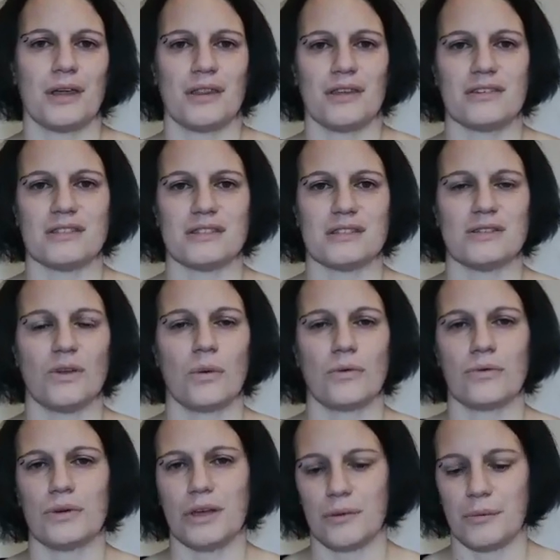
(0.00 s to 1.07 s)
This is not
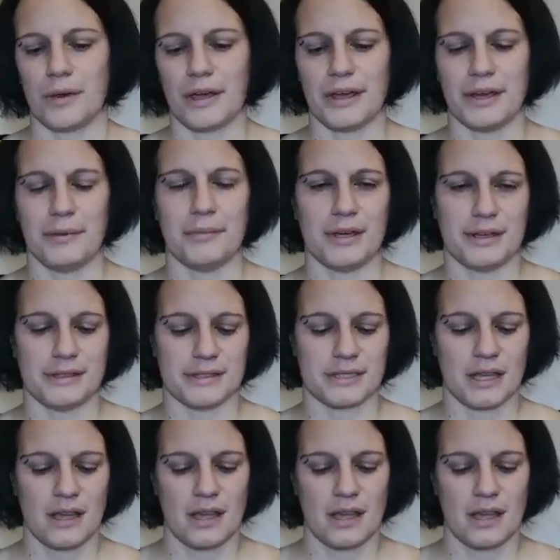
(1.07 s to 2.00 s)
real by any means.